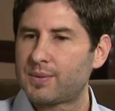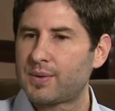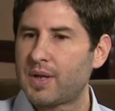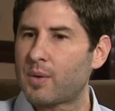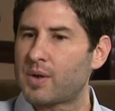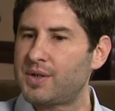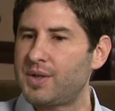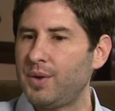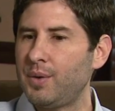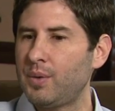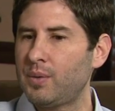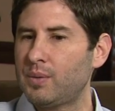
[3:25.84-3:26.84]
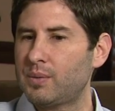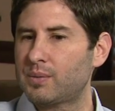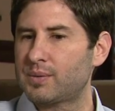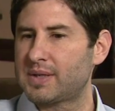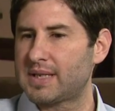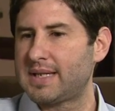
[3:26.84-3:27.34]
there were
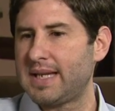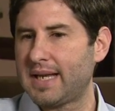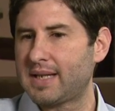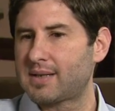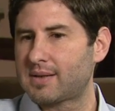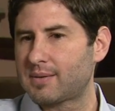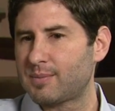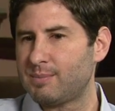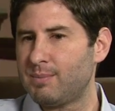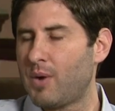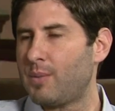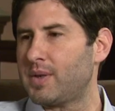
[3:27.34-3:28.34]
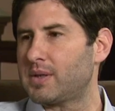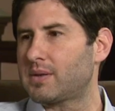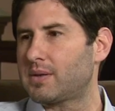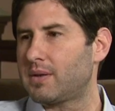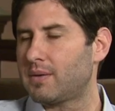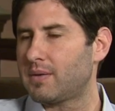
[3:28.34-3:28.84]
two distinct
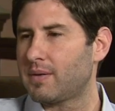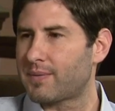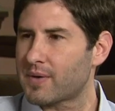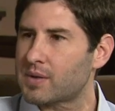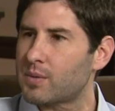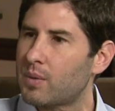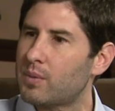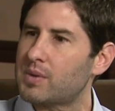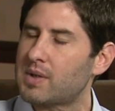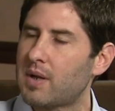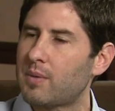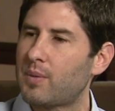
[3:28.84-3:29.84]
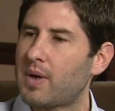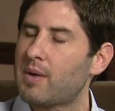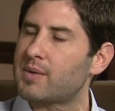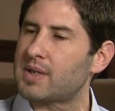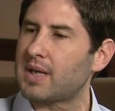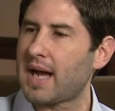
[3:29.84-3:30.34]
moments. The first one was uh, when I
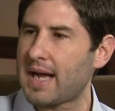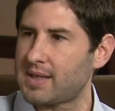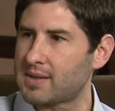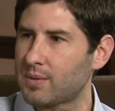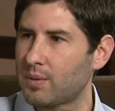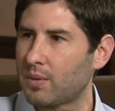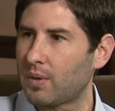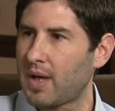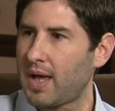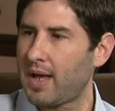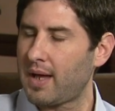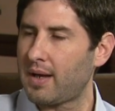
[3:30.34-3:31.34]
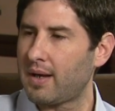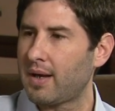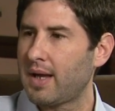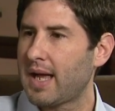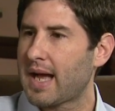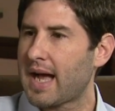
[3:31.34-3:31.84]
was in high school, and
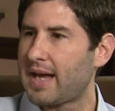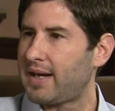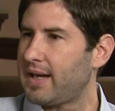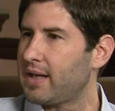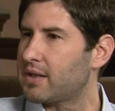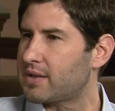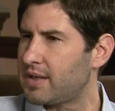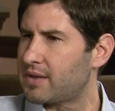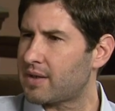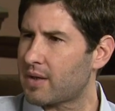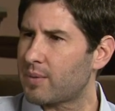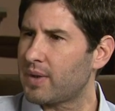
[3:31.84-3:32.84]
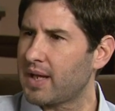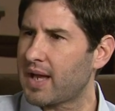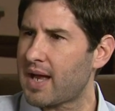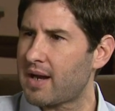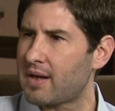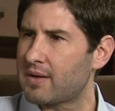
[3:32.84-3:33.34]
I had an English teacher that really
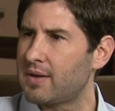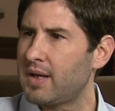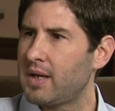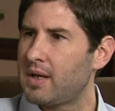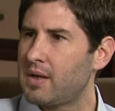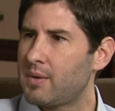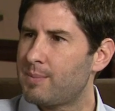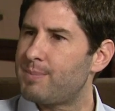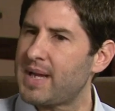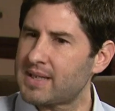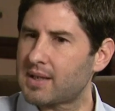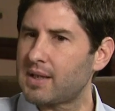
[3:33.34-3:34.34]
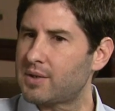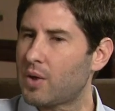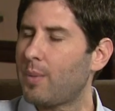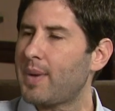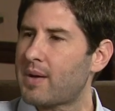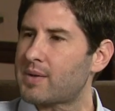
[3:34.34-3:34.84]
kind of basically
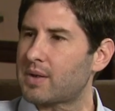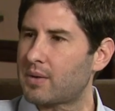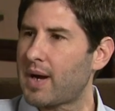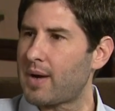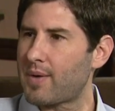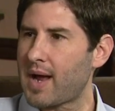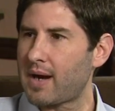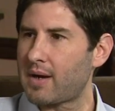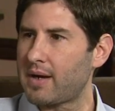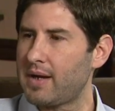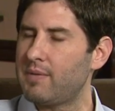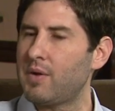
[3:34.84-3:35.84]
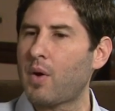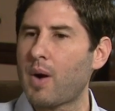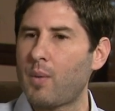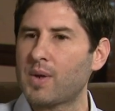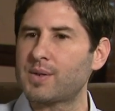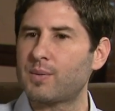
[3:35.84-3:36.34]
told me I was a great writer, even though I
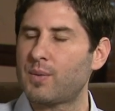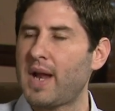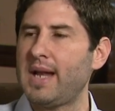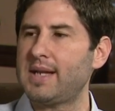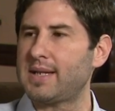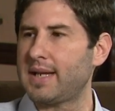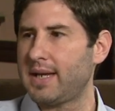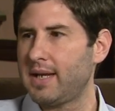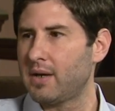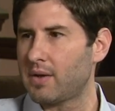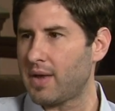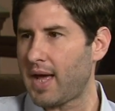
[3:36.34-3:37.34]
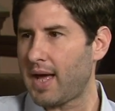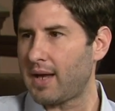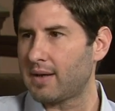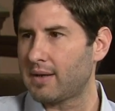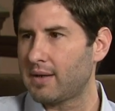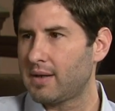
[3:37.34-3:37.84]
wasn't ready to hear that.
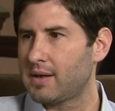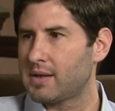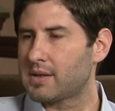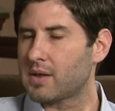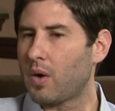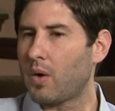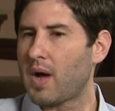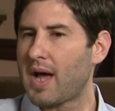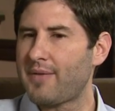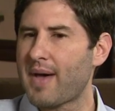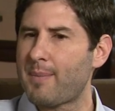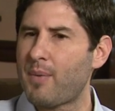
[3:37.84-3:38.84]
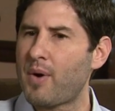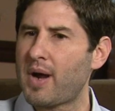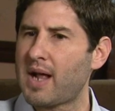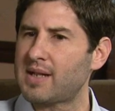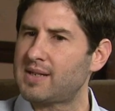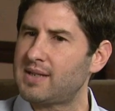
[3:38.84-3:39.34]
So at that
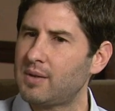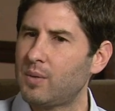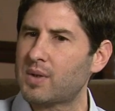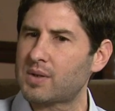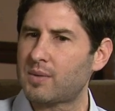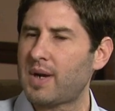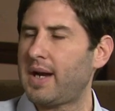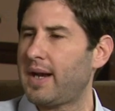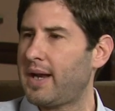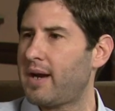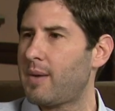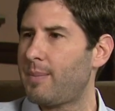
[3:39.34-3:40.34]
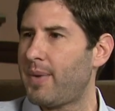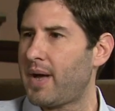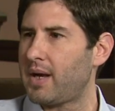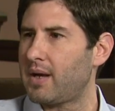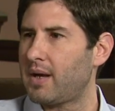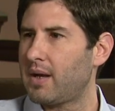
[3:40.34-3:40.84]
point, I still wasn't ready to hear it,
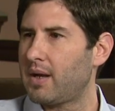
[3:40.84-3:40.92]
but